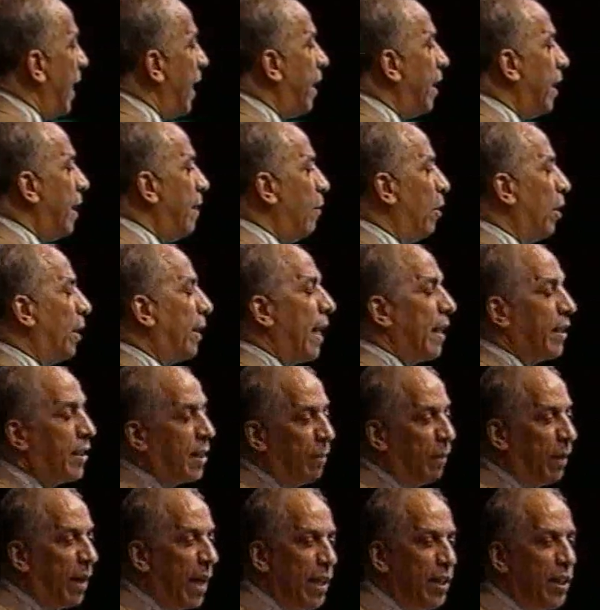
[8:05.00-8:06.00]
he couldn't even look out, in
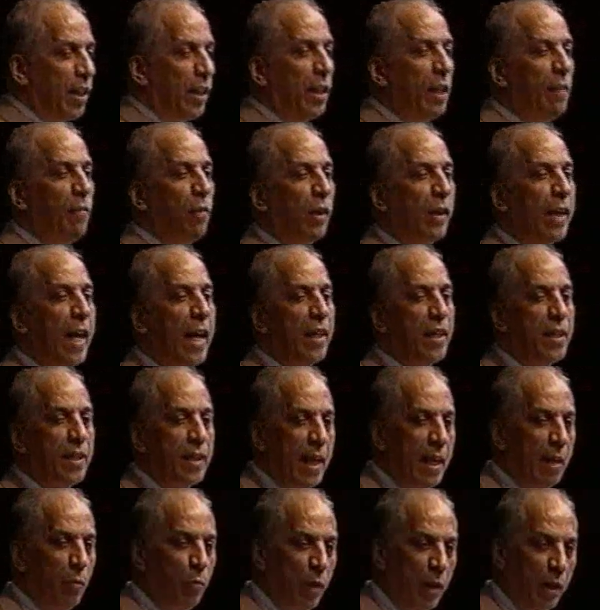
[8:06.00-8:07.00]
some cases, he couldn't even look out the
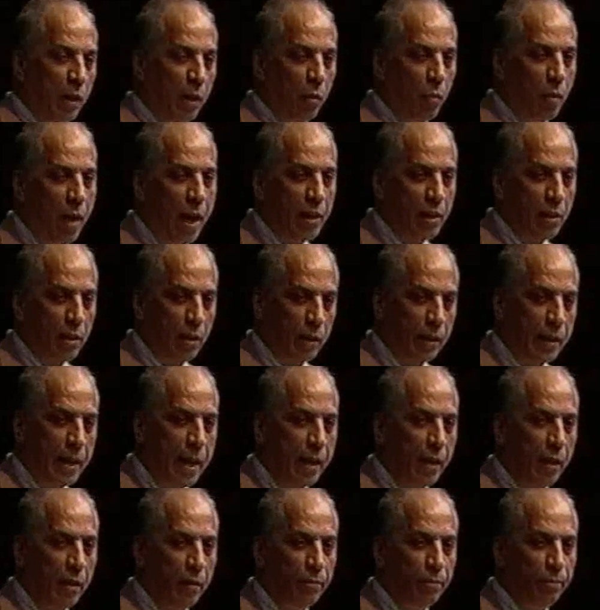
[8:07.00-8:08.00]
same window the whites looked
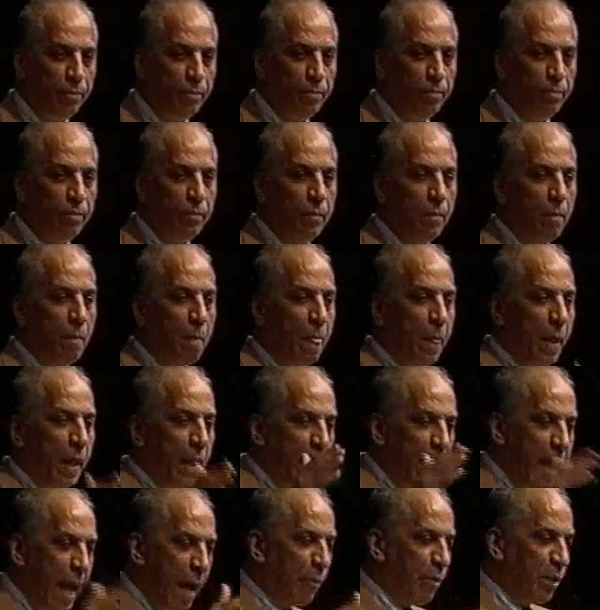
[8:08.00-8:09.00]
out of.
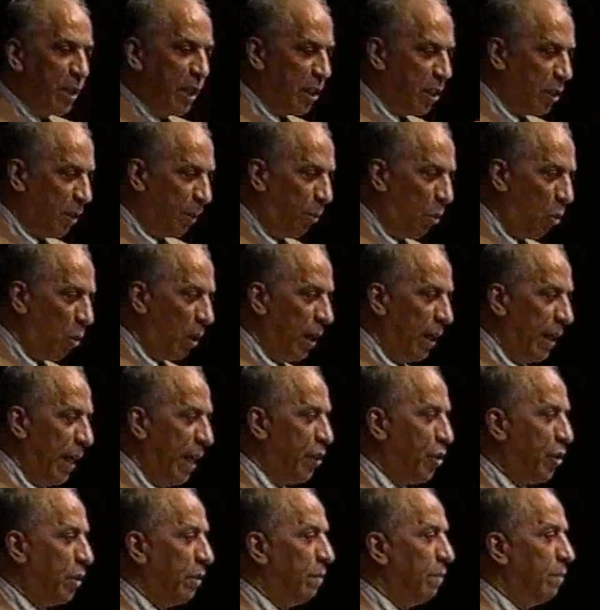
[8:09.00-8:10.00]
That was a
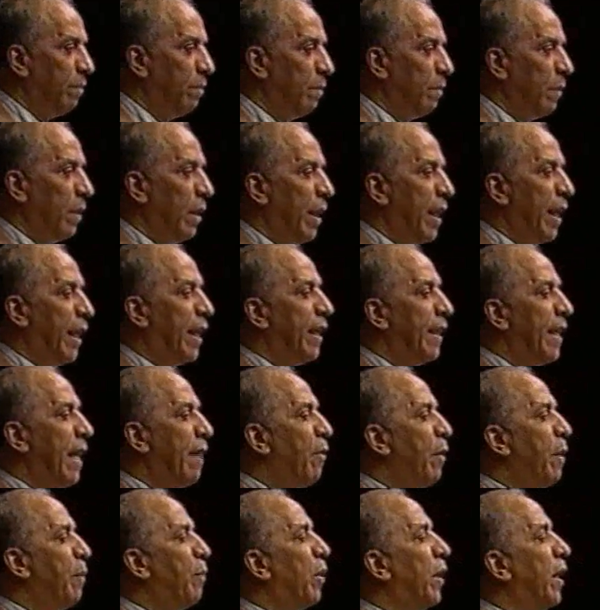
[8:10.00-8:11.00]
subordination. He could
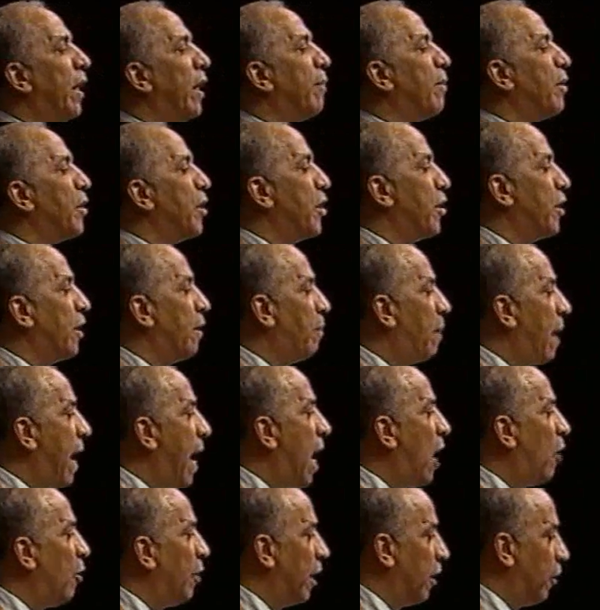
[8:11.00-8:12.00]
never be put in a position of
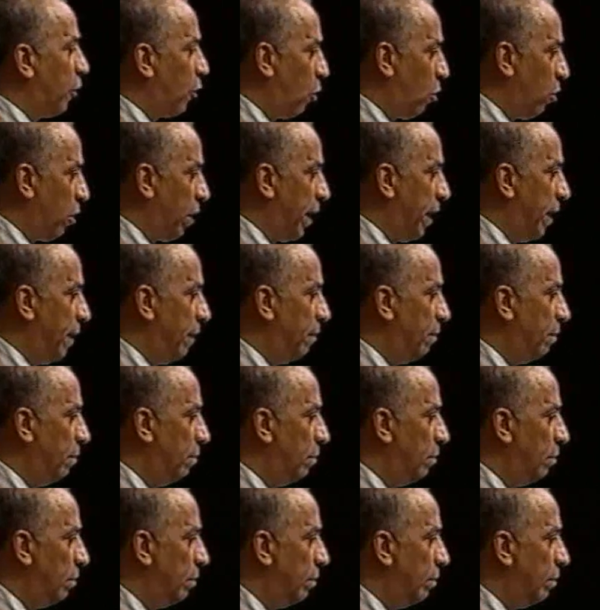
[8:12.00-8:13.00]
power and authority.
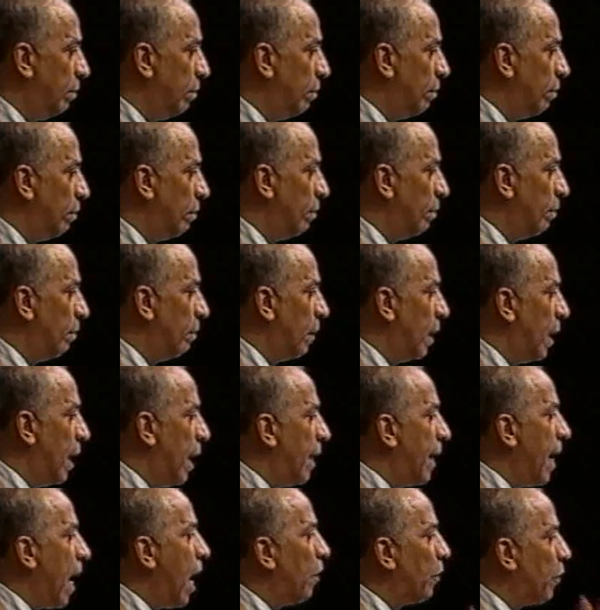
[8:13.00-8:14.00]

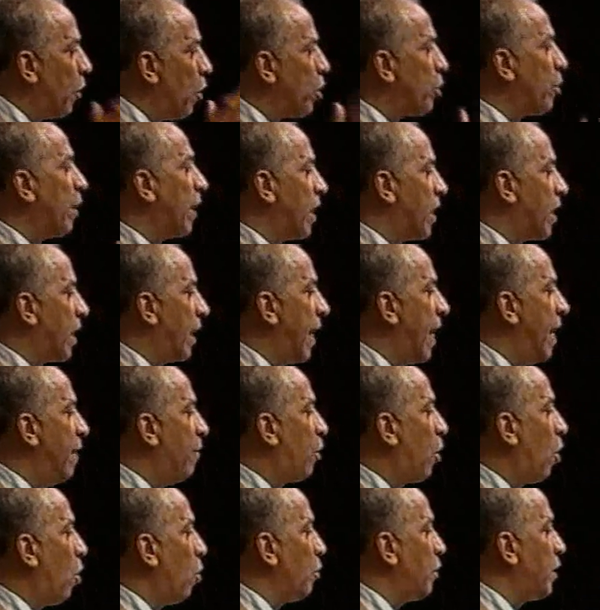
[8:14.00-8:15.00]
Now, those are what the slave
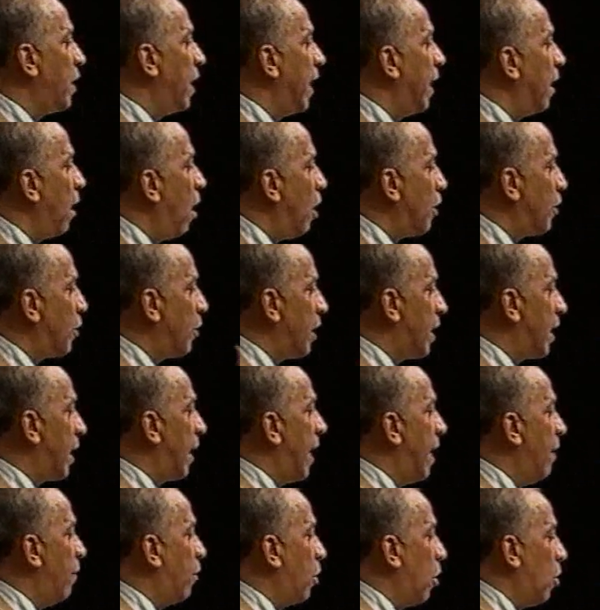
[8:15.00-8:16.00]
codes did. And also the
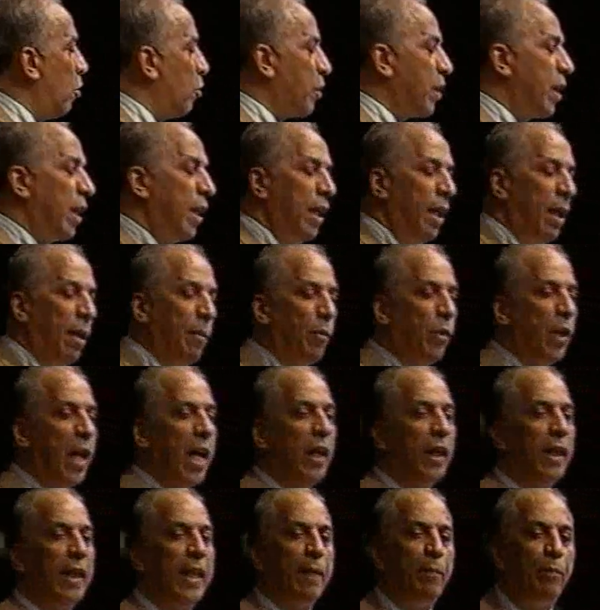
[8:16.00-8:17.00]
slave codes
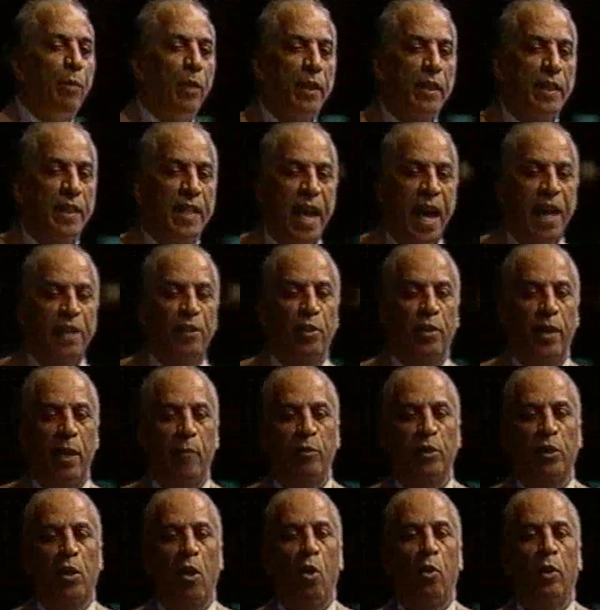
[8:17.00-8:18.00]
attached to that
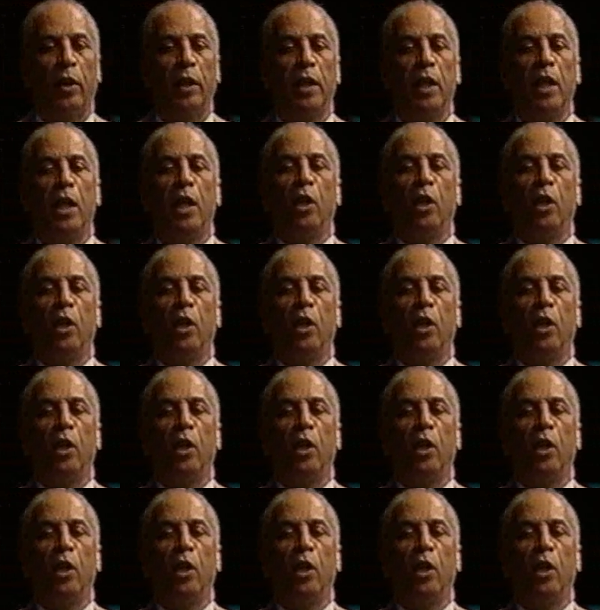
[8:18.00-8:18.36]
was called the